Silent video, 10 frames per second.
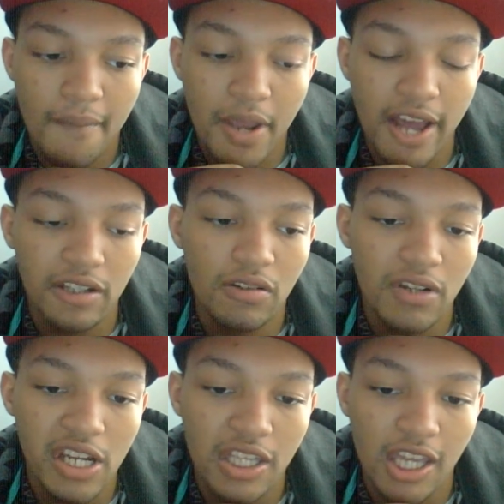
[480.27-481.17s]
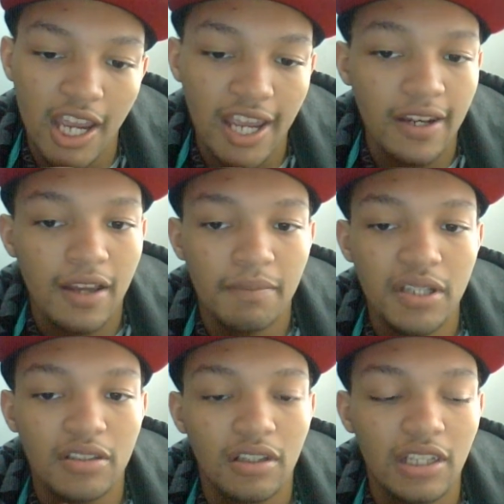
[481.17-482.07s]
Pedigree Kane
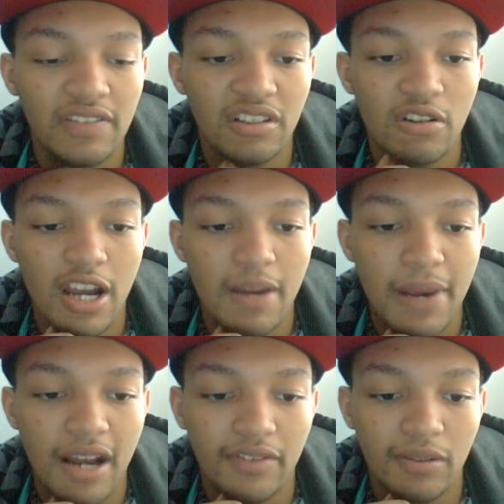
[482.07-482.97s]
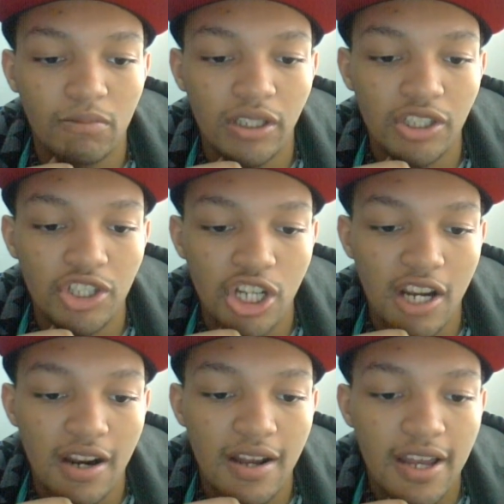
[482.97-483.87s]
beat the living crap out of him with a
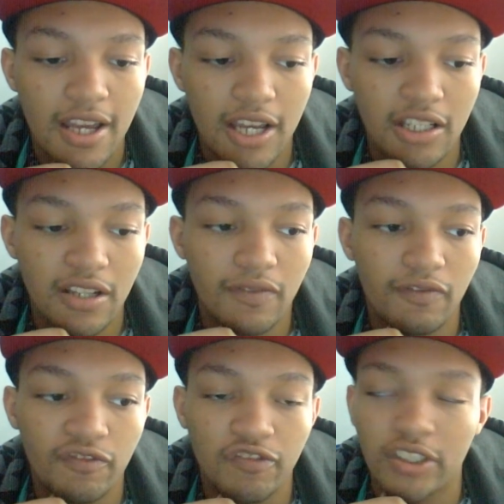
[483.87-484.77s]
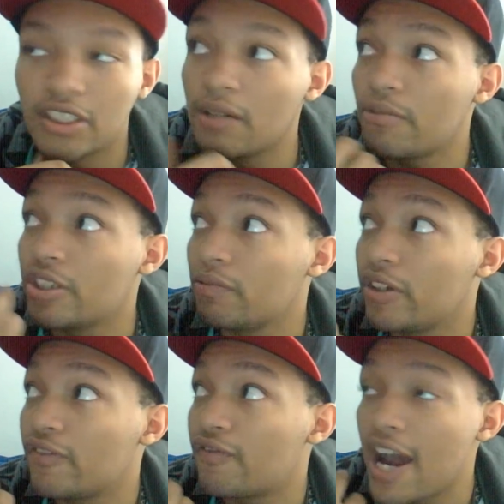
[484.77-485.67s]
chair. And then for some reason,
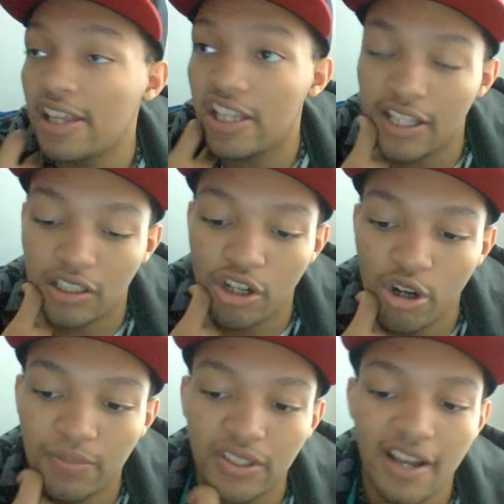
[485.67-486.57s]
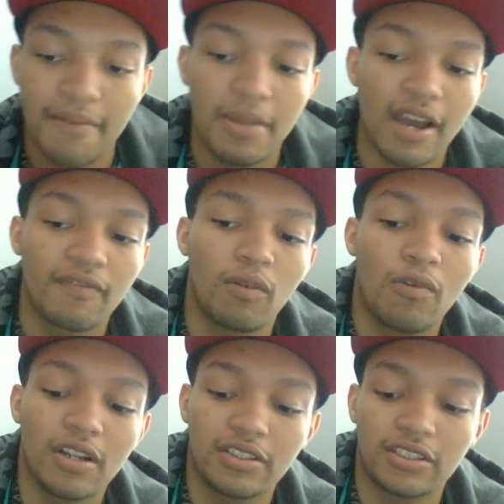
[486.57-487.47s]
we finally got the curb stomp back for
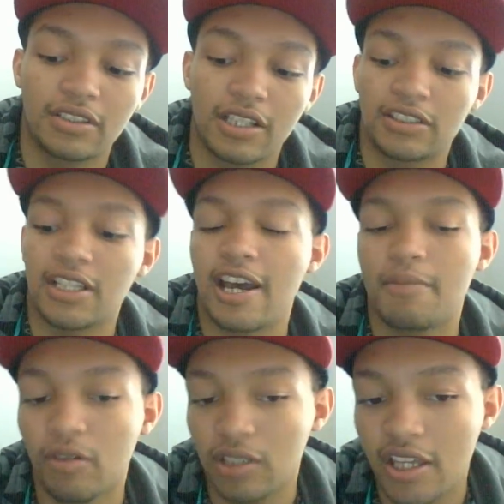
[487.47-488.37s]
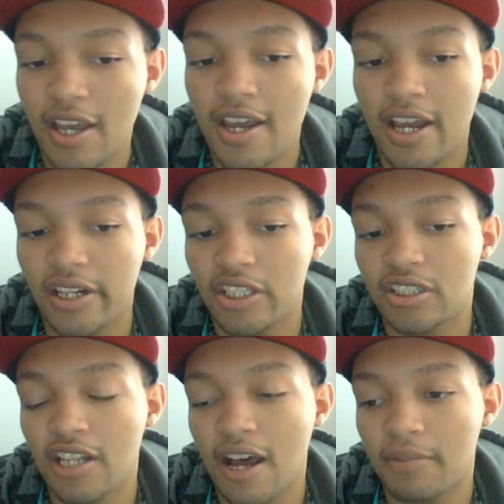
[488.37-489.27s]
one time only. And he
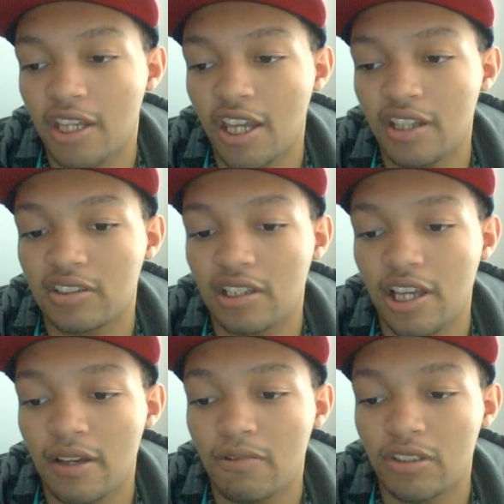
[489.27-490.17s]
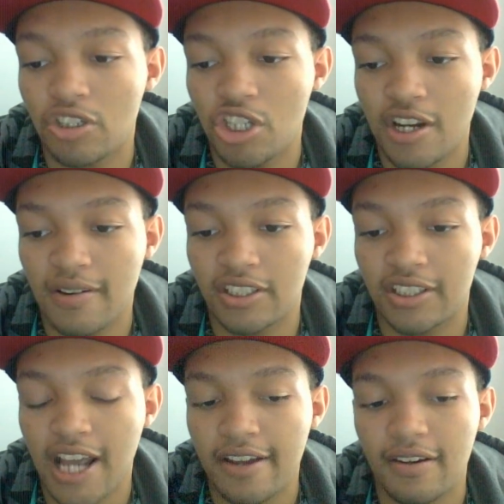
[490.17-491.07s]
stomped Kane's leg with the chair
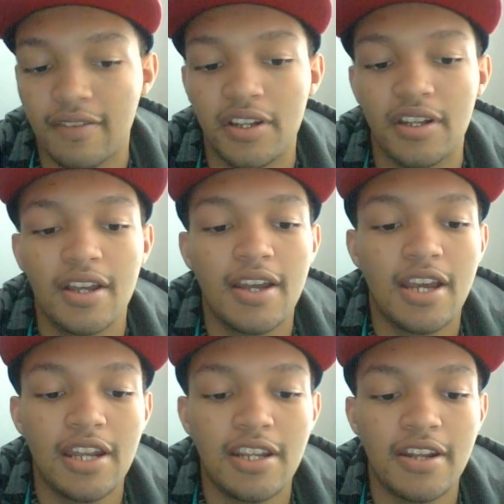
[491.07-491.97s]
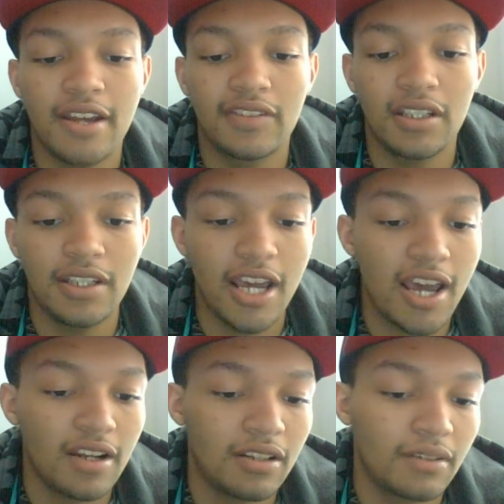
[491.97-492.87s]
inside of it. And then after
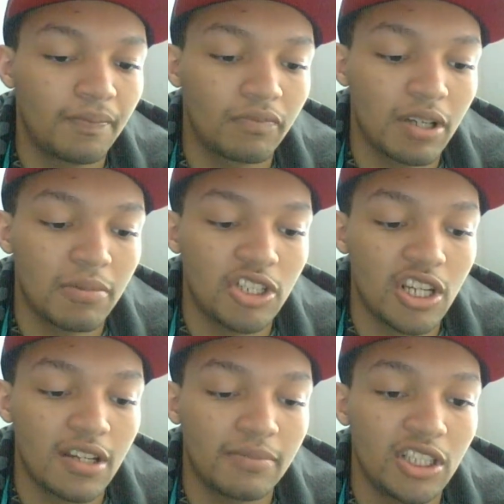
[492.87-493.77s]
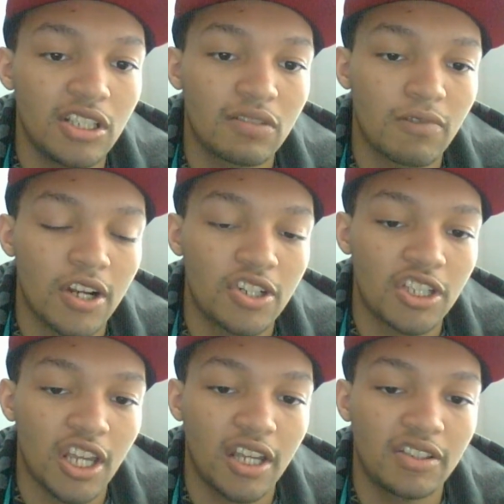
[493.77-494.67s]
that, pretty much EMTs
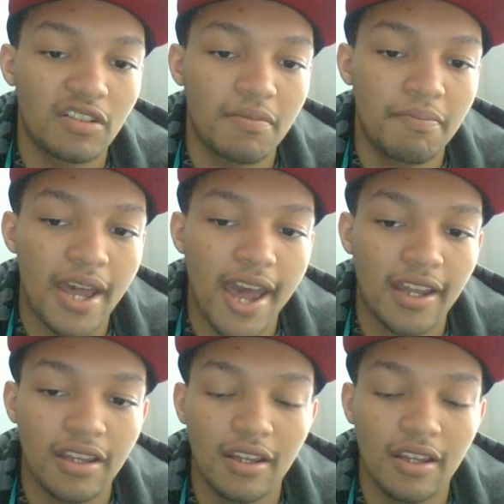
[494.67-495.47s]
rushed Kane to the back.